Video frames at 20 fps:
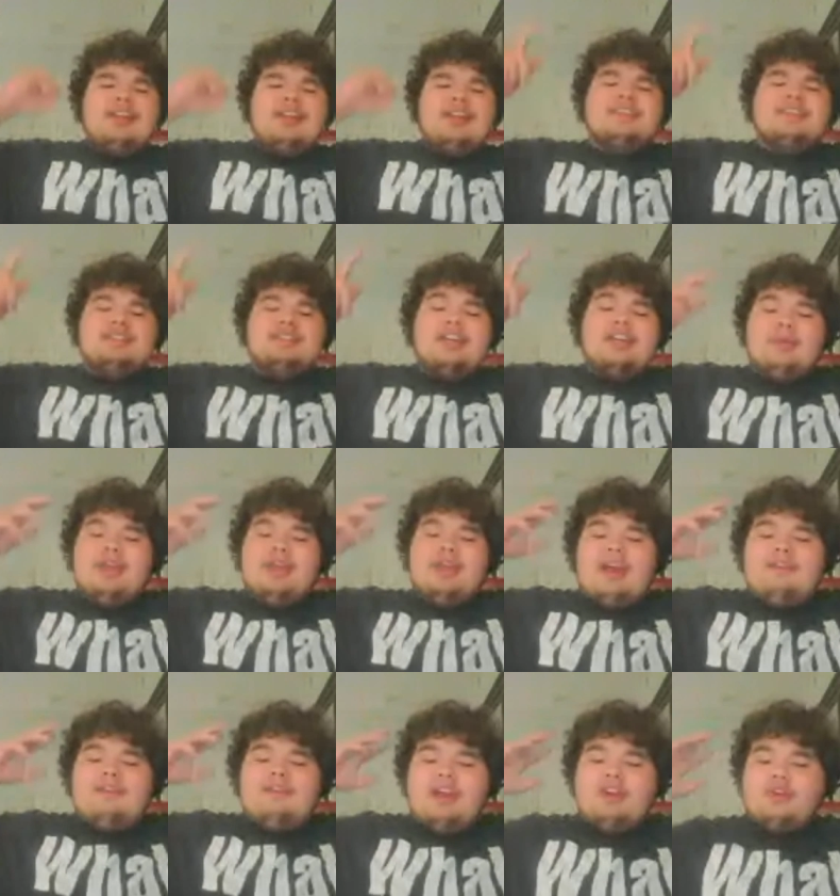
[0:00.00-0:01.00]
and gentlemen, we
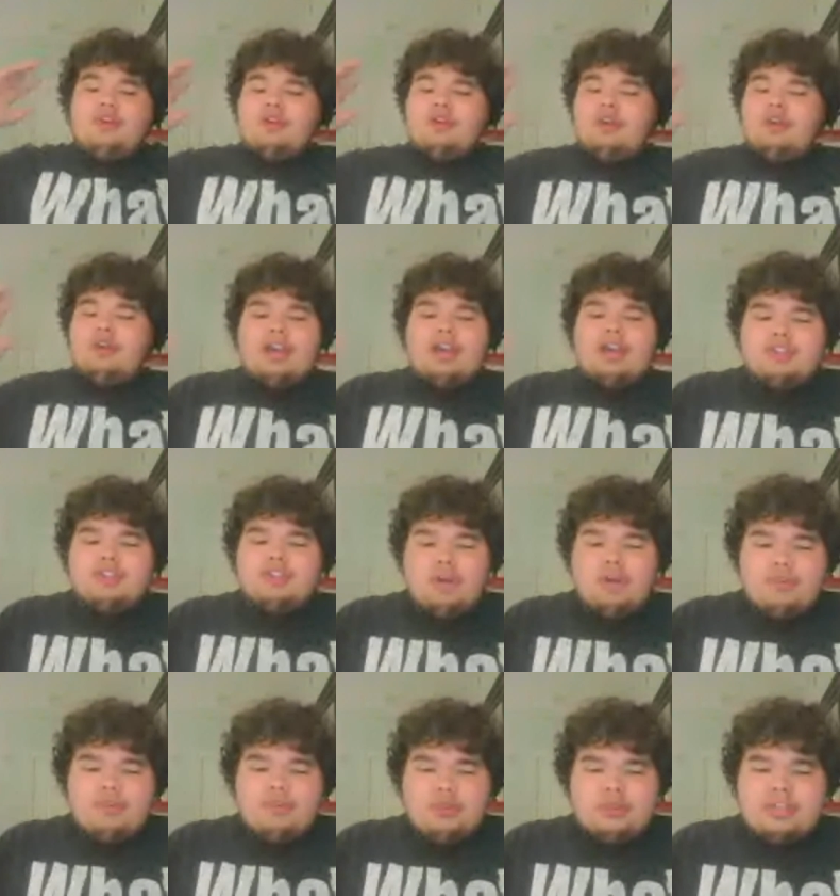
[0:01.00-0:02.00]
have a great show
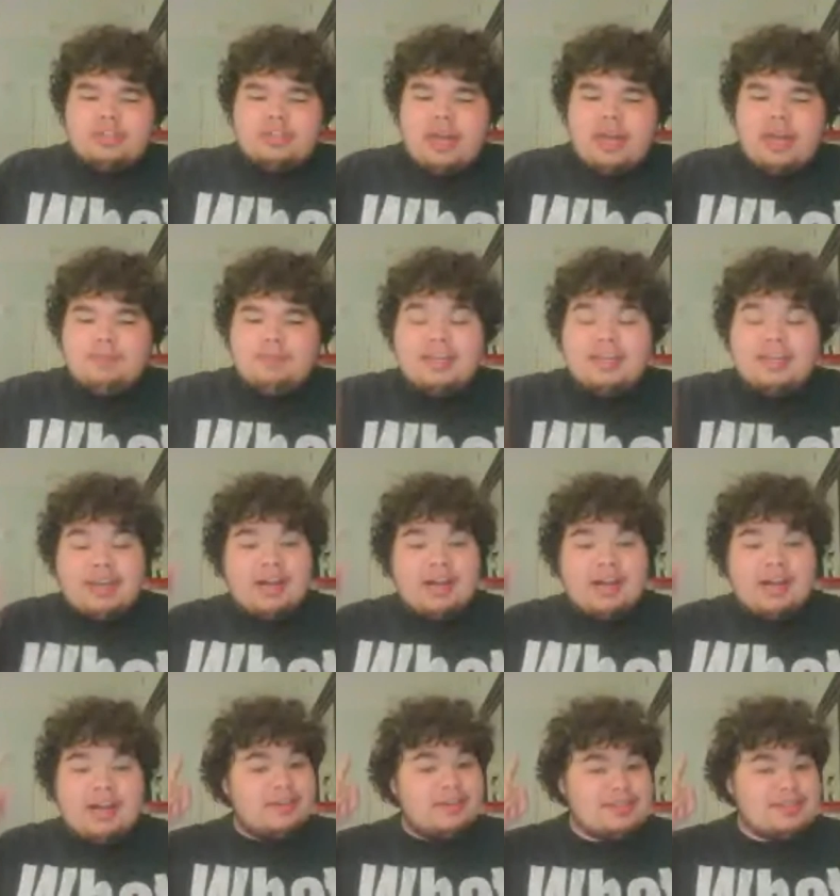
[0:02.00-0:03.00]
for you tonight
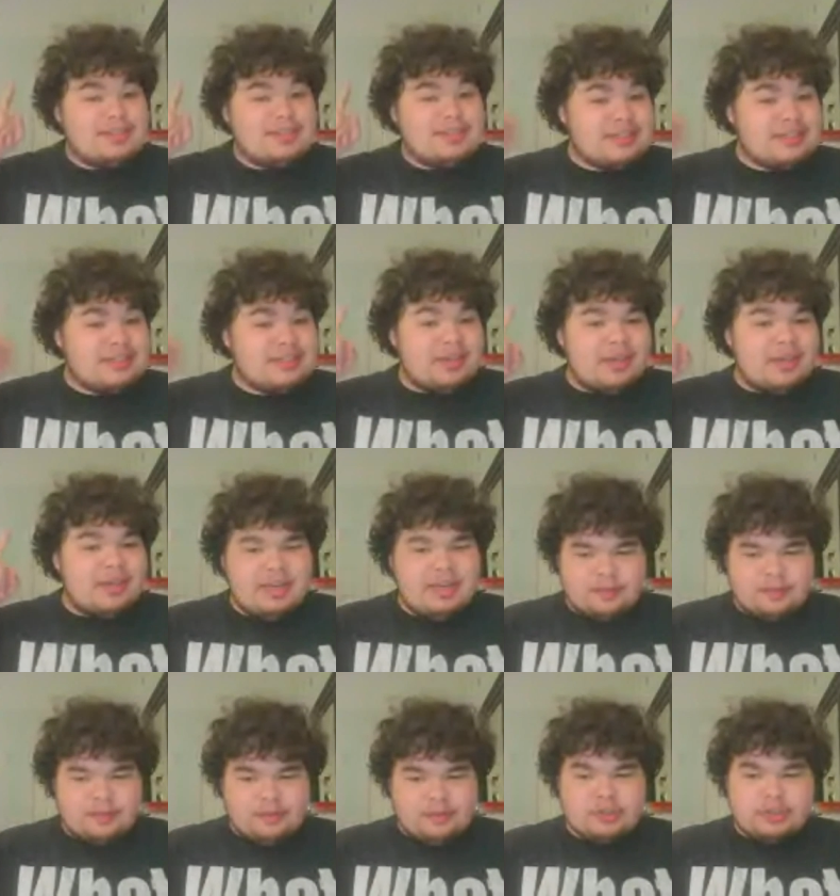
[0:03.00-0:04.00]
because it
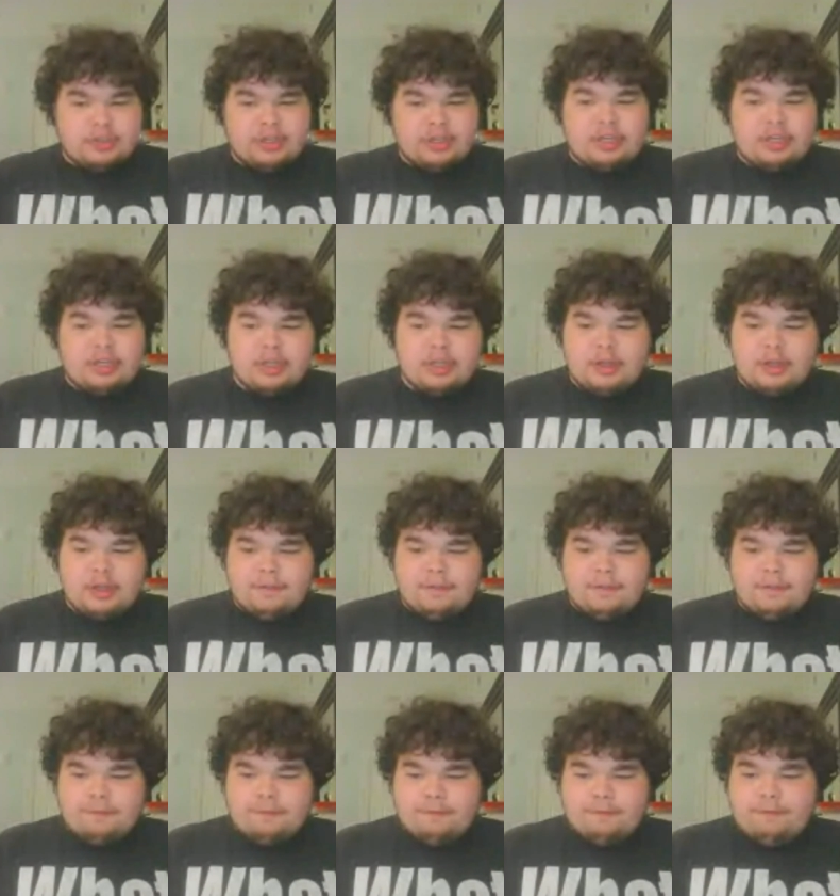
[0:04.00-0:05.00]
is officially
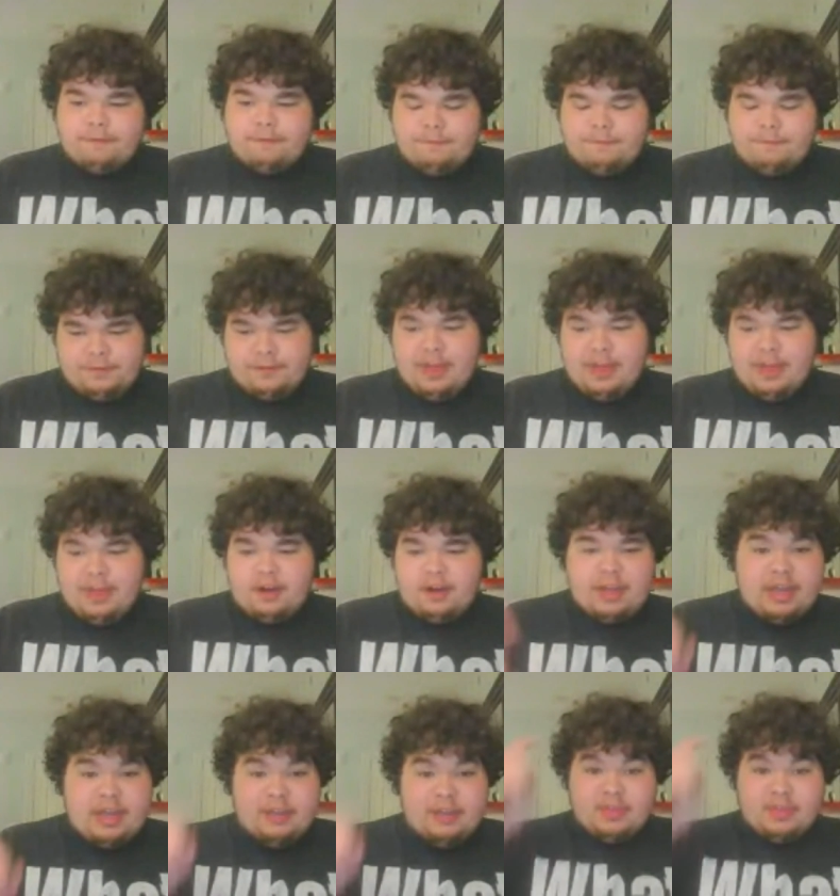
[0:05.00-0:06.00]

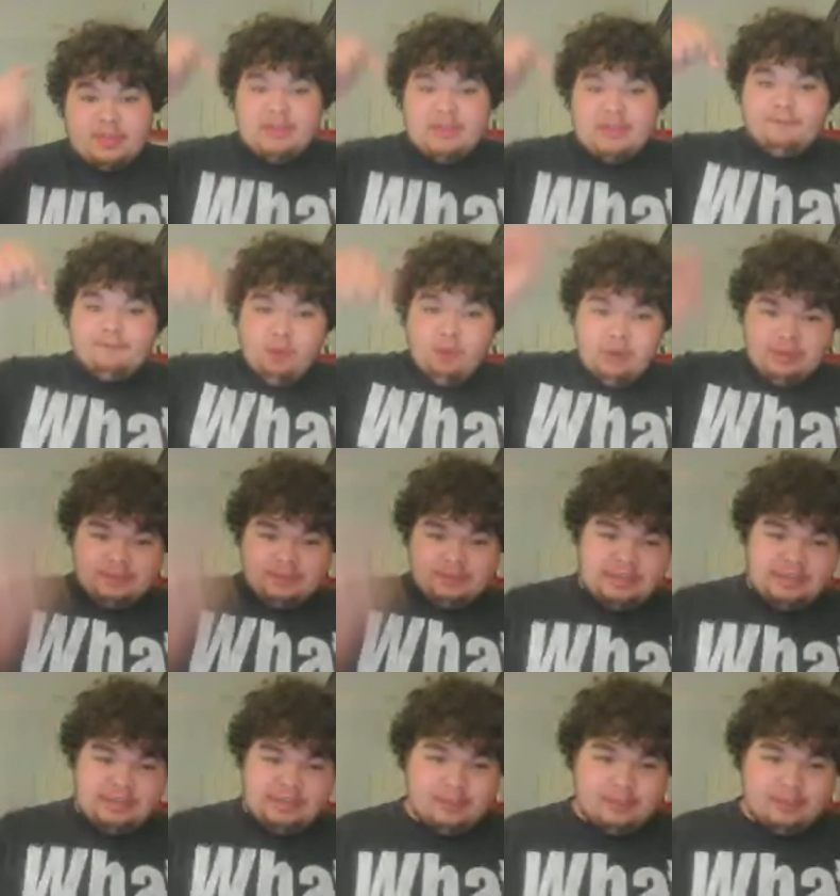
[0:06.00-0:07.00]
Saturday the
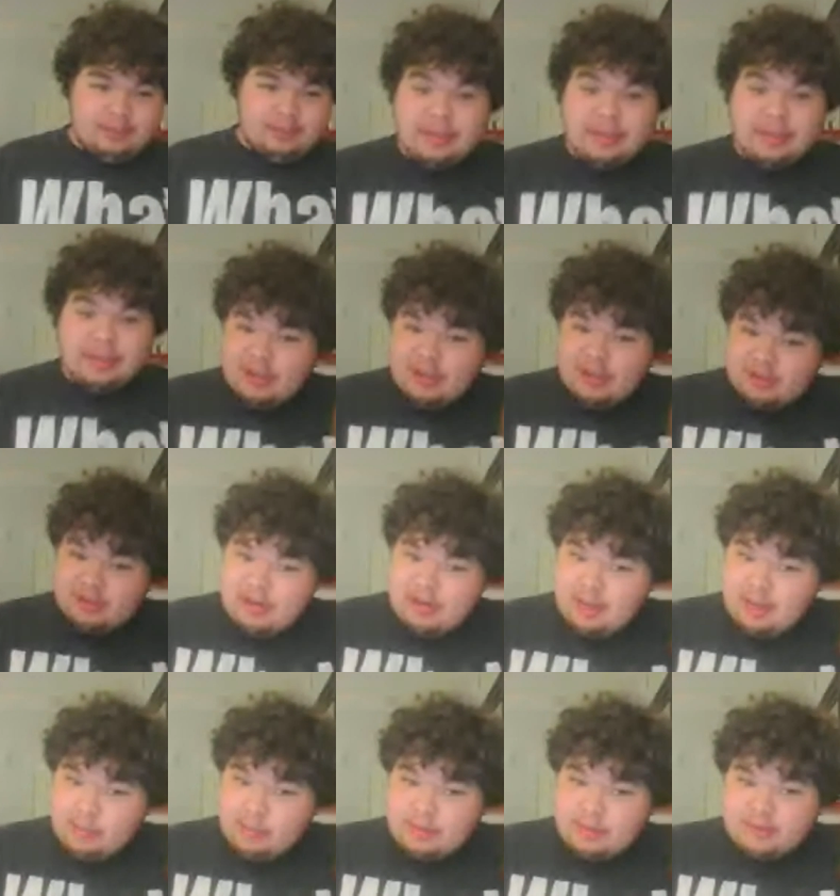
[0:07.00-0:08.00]
14th, because
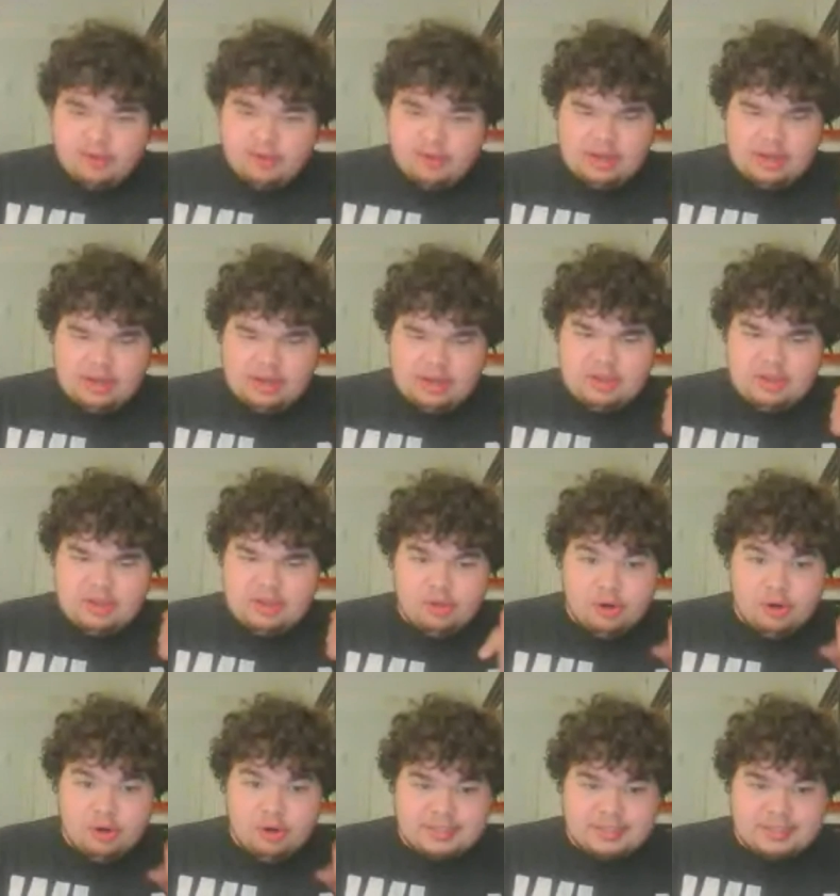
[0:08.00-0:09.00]
yesterday was Friday the
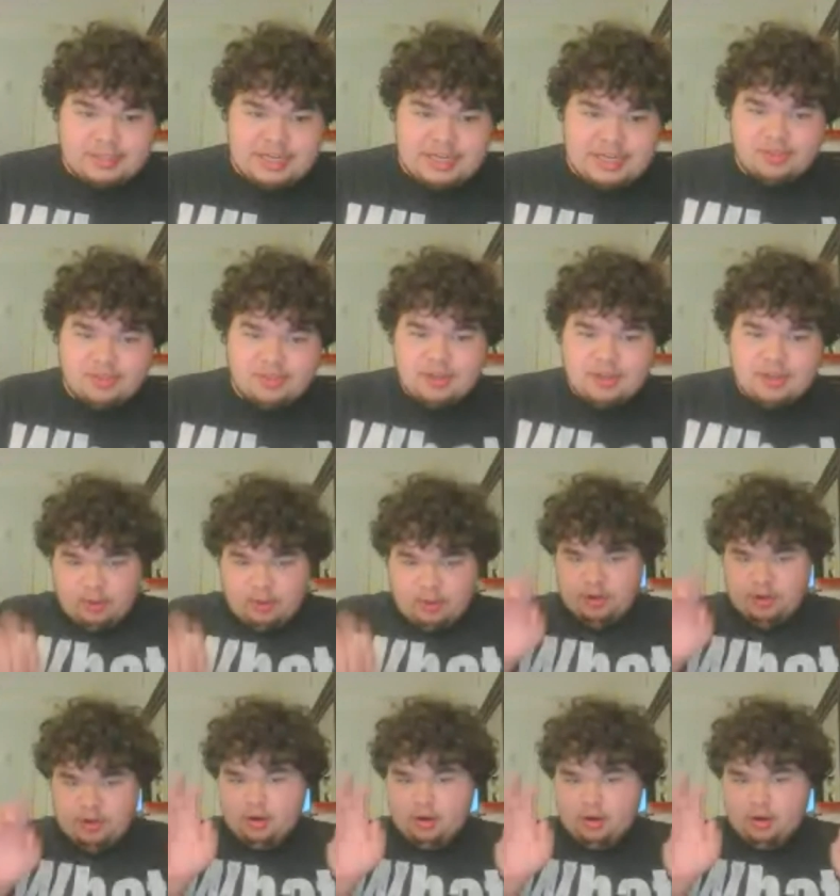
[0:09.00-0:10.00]
13th,
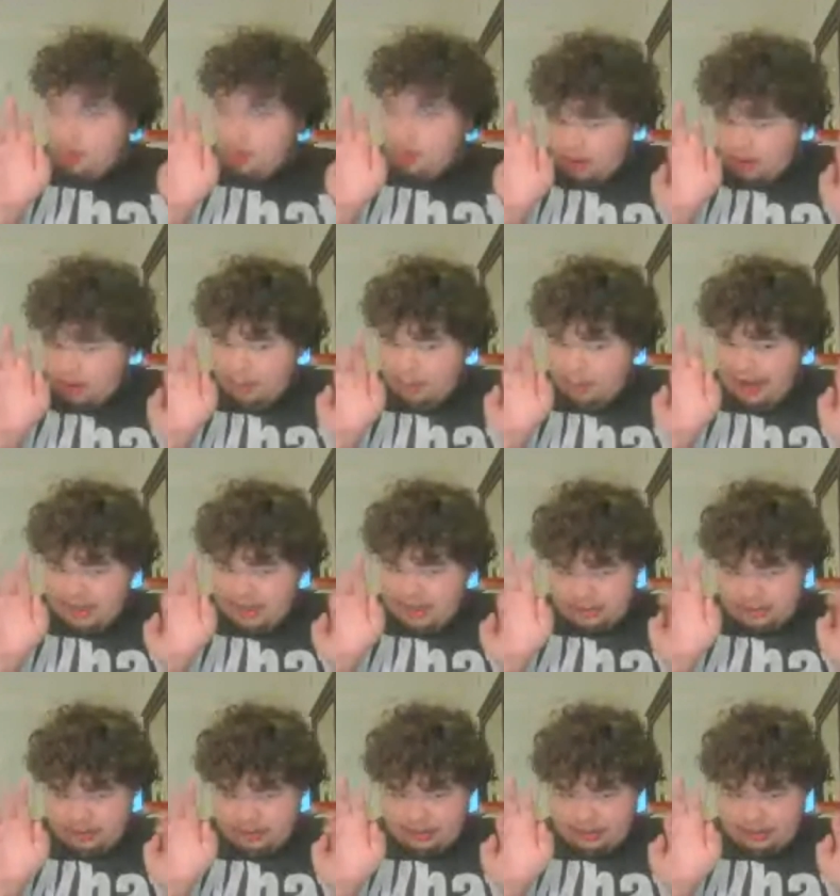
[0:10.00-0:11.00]
where all bad
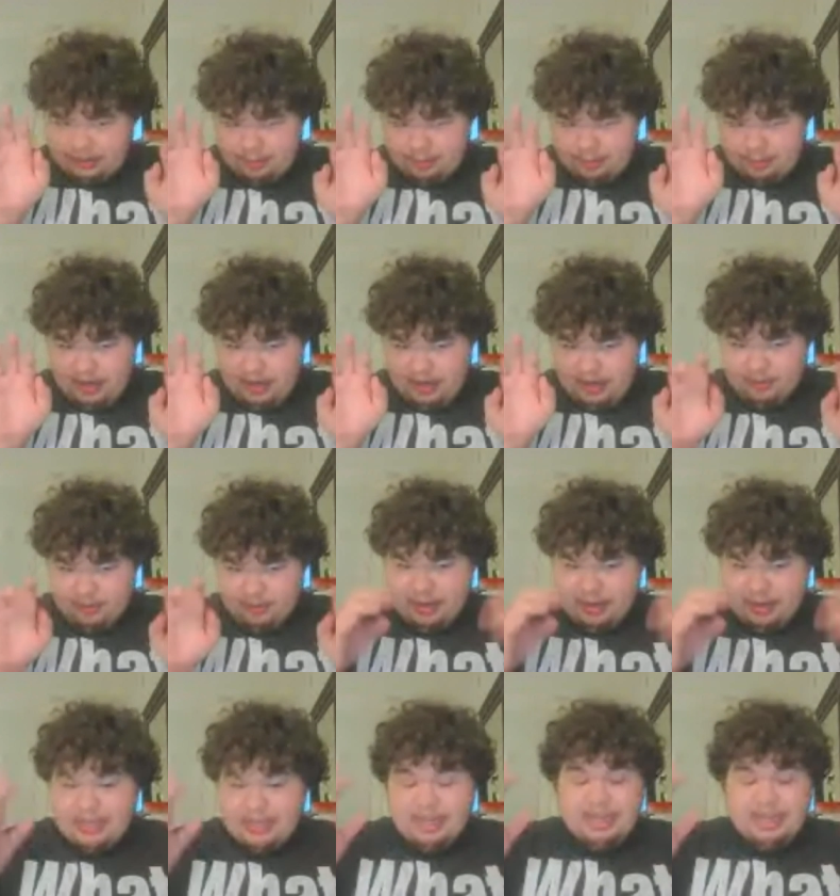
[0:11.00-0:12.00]
luck happened to
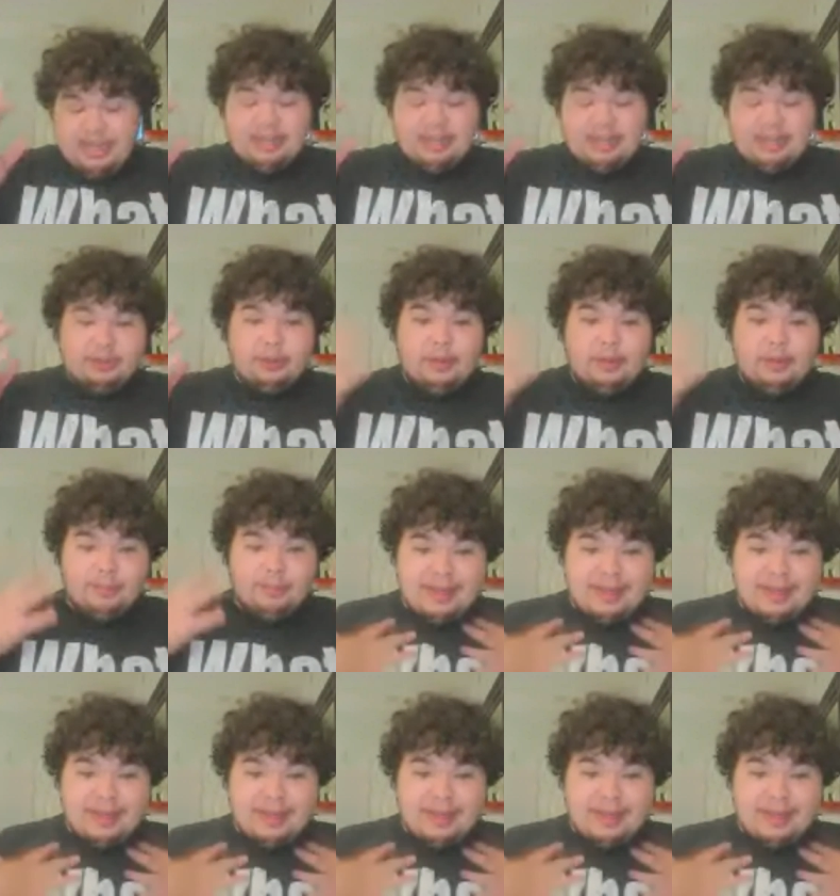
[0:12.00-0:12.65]
everybody, including